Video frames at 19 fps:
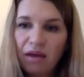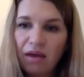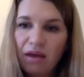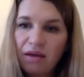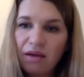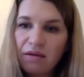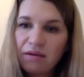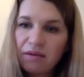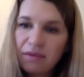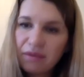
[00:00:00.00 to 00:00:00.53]

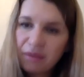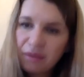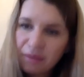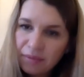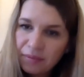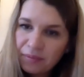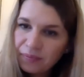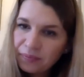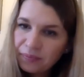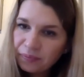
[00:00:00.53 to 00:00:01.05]

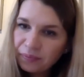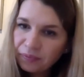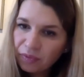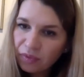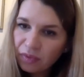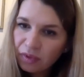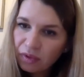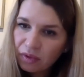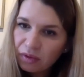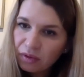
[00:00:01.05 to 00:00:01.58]
Um,
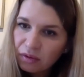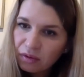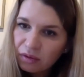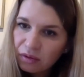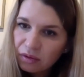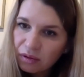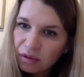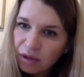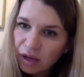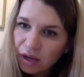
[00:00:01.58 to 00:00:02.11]

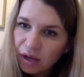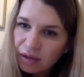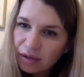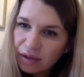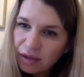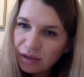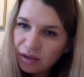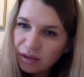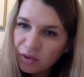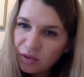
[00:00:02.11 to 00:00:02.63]

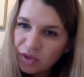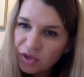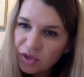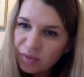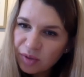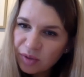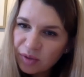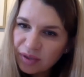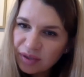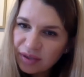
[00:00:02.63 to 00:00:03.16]
Another question
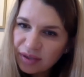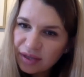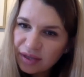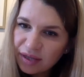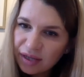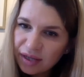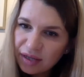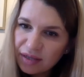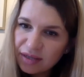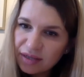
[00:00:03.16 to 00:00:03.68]
about
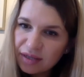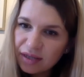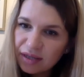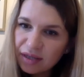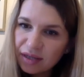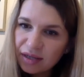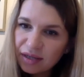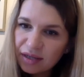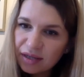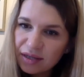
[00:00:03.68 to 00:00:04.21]
ticks
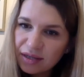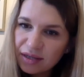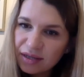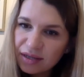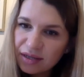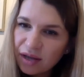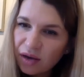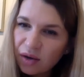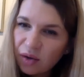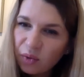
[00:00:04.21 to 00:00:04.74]
is
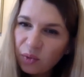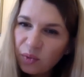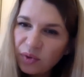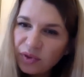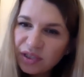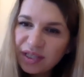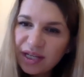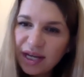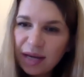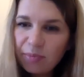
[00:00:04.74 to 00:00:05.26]

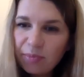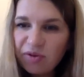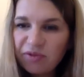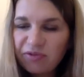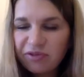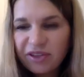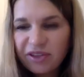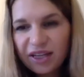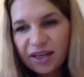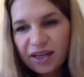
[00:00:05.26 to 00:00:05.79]
what type
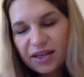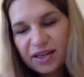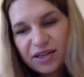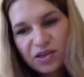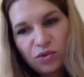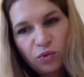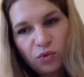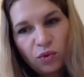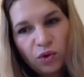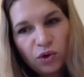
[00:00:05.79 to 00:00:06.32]
of tick is
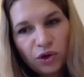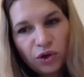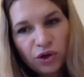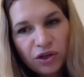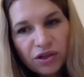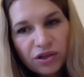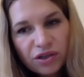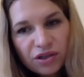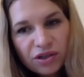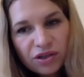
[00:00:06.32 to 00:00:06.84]

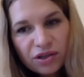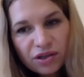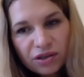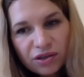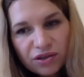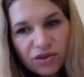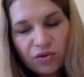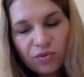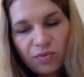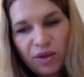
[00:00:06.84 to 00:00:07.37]
worse?
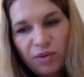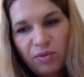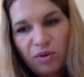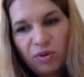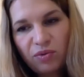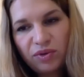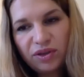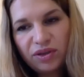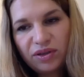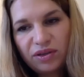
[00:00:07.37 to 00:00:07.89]
So maybe
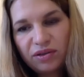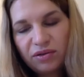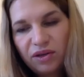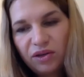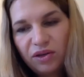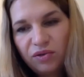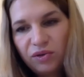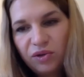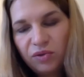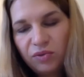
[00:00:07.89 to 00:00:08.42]
what
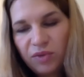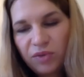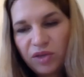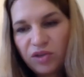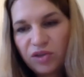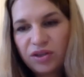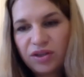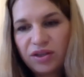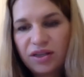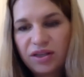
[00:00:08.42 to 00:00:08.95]
you
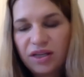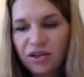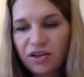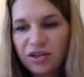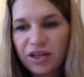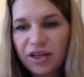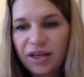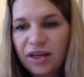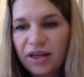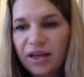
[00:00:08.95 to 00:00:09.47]
mentioned the deer
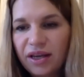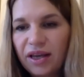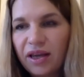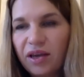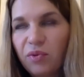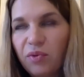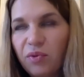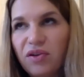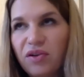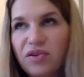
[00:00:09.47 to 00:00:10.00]
tick.
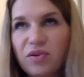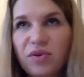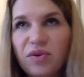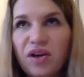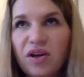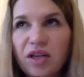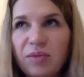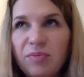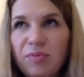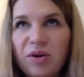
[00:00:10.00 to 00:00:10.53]
We also
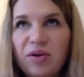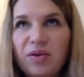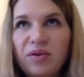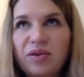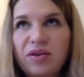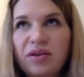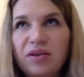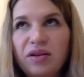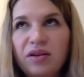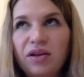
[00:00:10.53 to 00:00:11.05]
talked
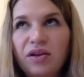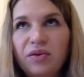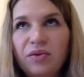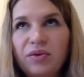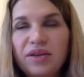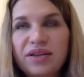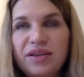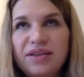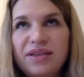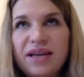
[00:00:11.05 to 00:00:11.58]
about,
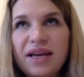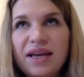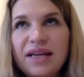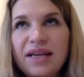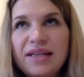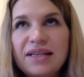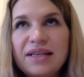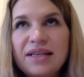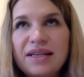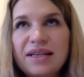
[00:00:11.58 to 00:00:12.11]
the
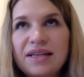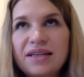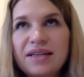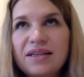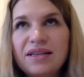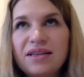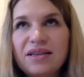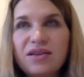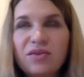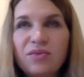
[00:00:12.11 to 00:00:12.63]
sizes.
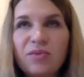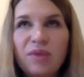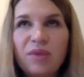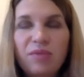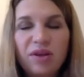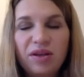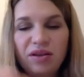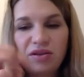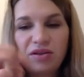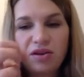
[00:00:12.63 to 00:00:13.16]
So
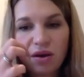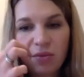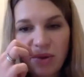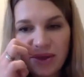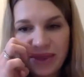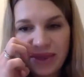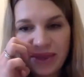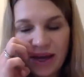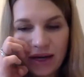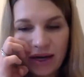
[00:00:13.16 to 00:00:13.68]
maybe talk
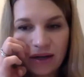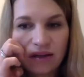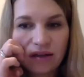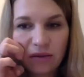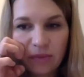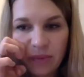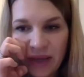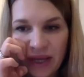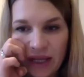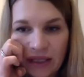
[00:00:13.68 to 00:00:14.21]
about that a
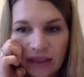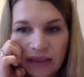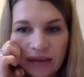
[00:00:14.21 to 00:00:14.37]
little bit.